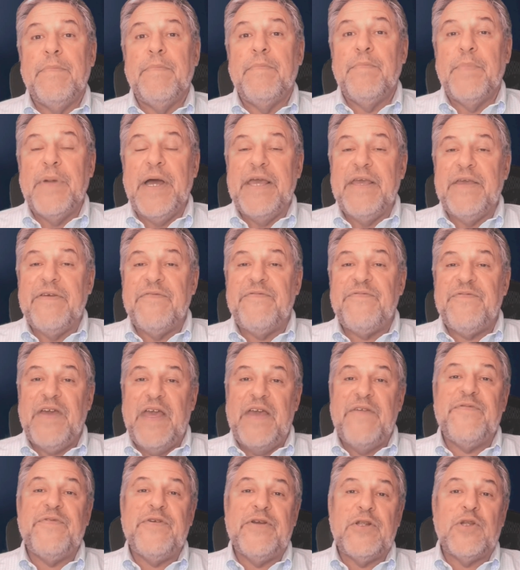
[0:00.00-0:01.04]
my
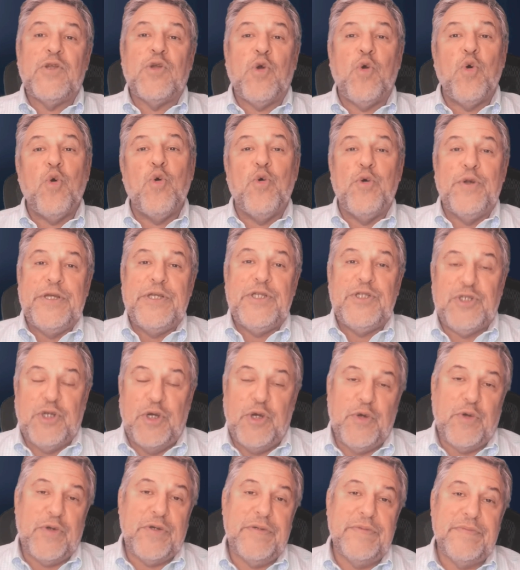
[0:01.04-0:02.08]
favorite corny
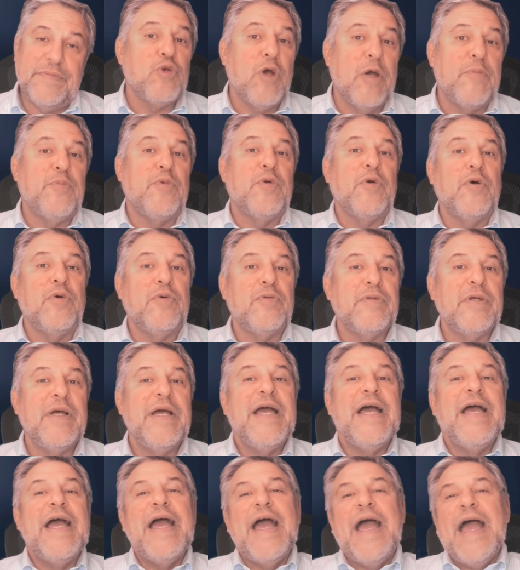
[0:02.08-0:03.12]
joke, drum roll.
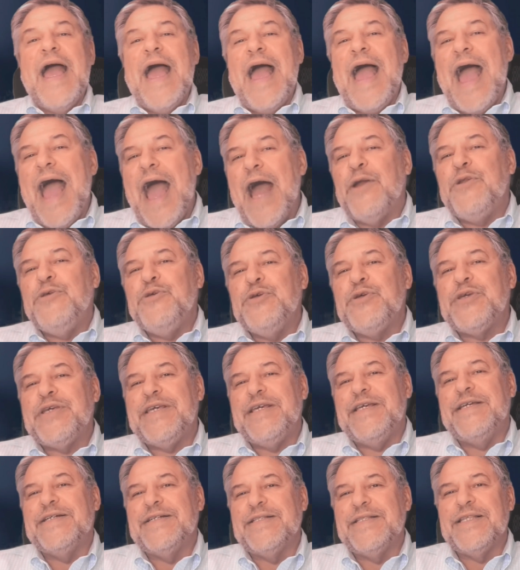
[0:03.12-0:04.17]
How do you
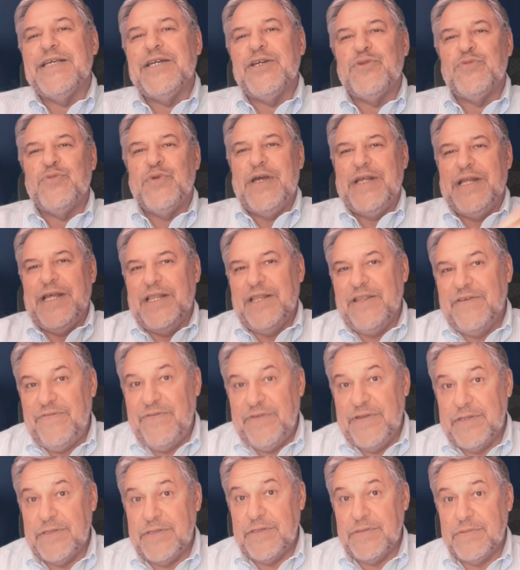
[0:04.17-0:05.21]
kill a red
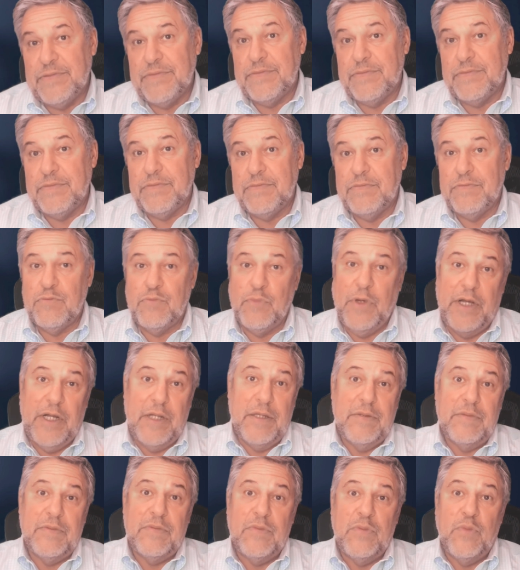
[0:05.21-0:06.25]
elephant?
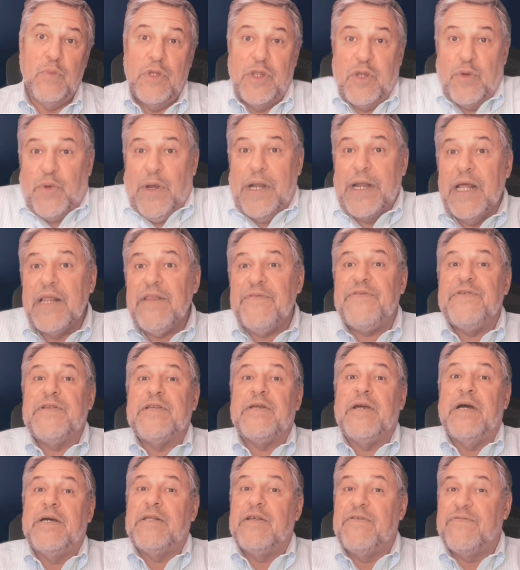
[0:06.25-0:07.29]
Well, with a red elephant
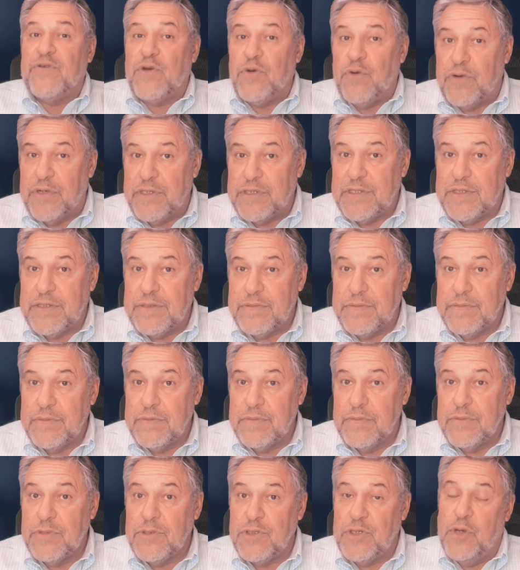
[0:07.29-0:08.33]
gun, of course.
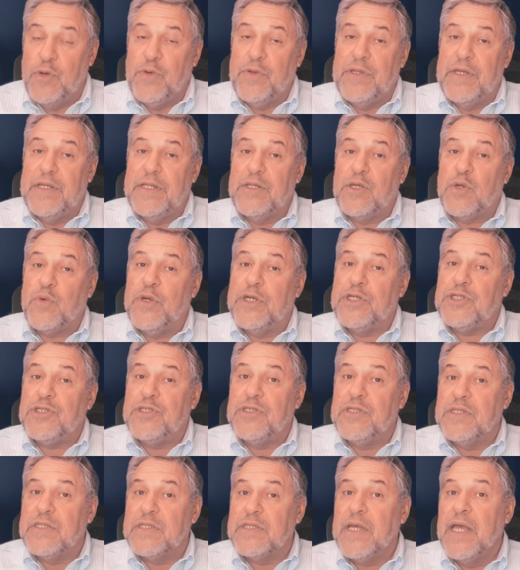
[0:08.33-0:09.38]
So then the
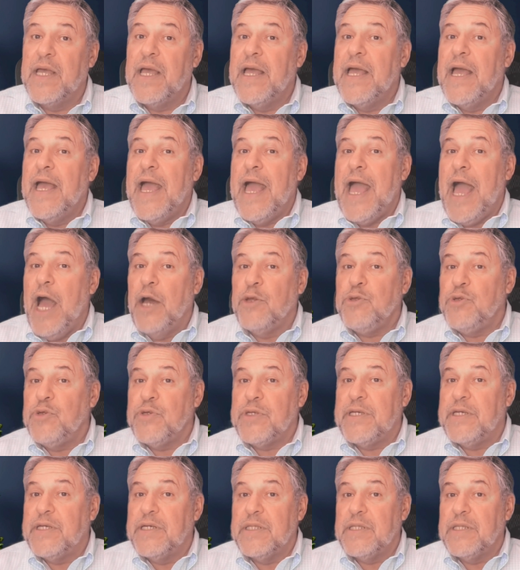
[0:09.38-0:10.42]
question is, how do you
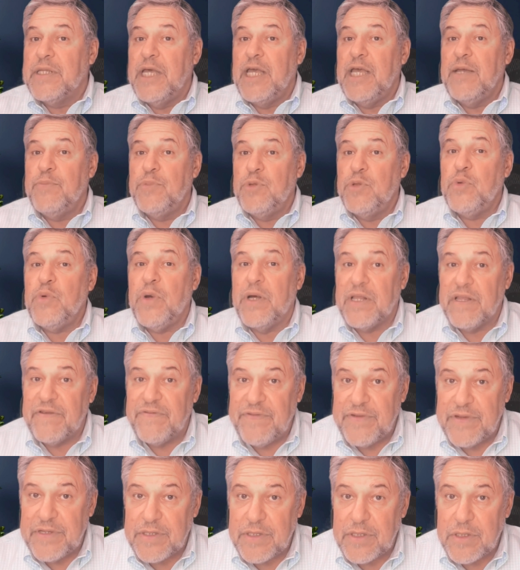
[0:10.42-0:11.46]
kill a blue
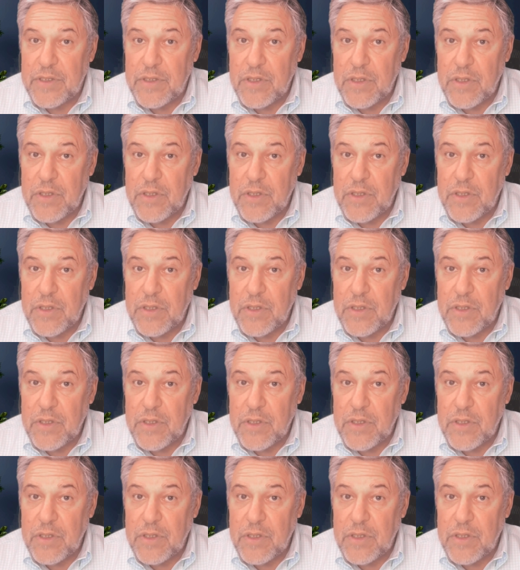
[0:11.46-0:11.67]
elephant?